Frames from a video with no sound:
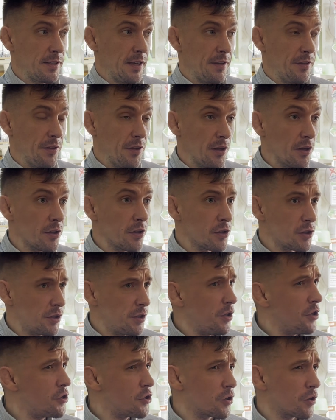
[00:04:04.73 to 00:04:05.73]
an English
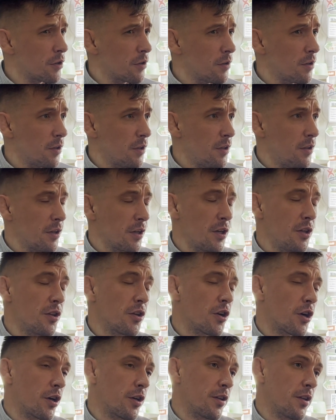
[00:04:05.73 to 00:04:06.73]
teacher in the
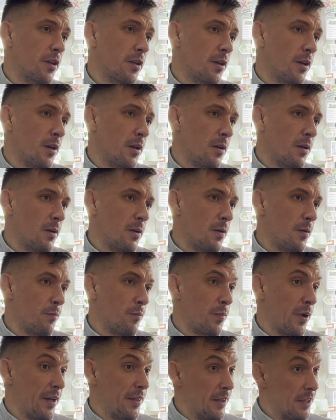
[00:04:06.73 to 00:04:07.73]
kindergarten.
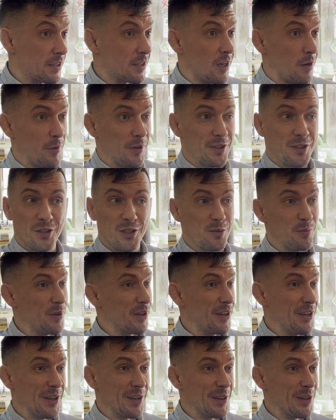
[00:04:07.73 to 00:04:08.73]
By that time I didn't
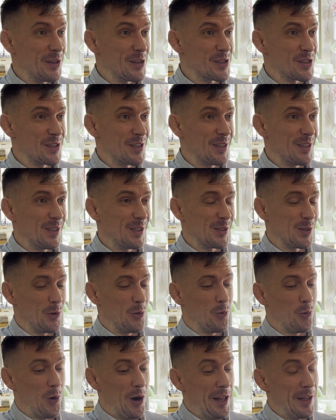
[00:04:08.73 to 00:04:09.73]
speak English. So
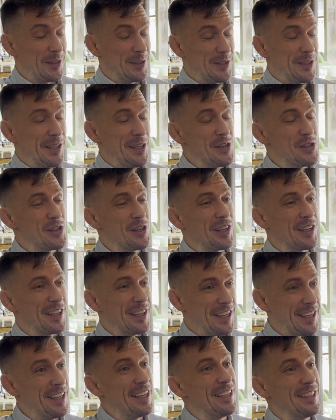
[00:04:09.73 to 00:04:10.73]
while teaching
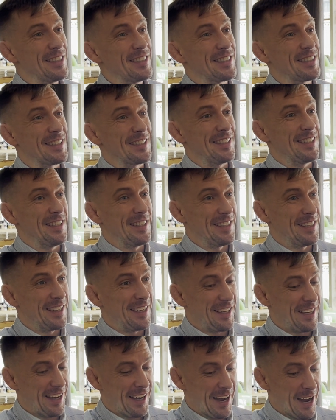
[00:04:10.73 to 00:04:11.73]
kids,
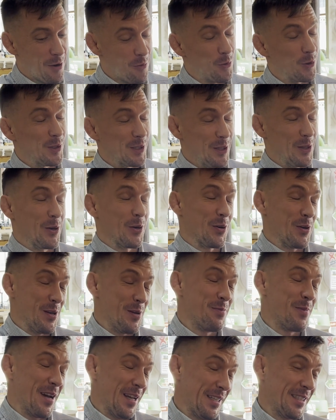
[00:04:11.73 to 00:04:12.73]
I was
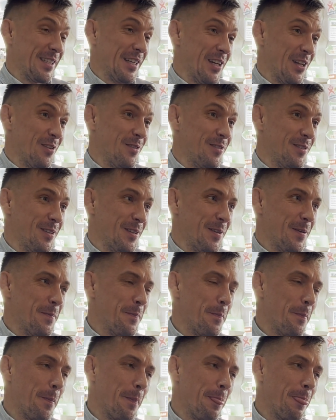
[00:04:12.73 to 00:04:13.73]
learning myself.
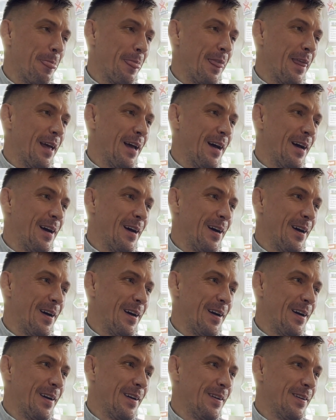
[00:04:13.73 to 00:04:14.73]

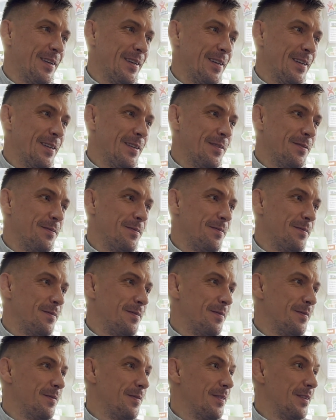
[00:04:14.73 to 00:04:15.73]

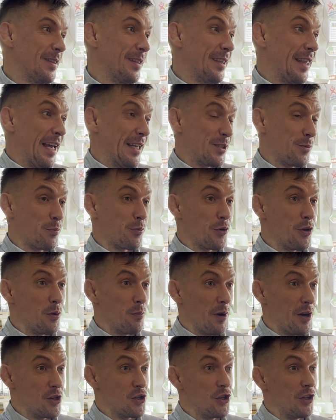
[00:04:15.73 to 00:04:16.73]
That's pretty
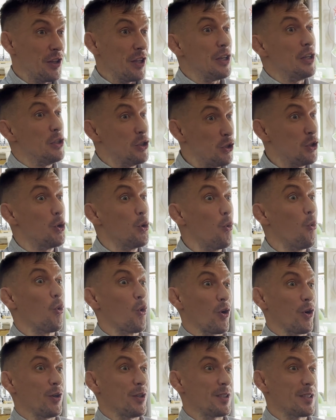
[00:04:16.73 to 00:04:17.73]
much it in 2
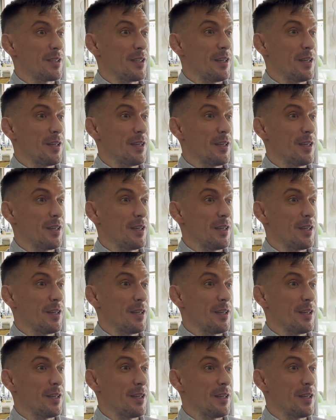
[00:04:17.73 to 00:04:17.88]
words.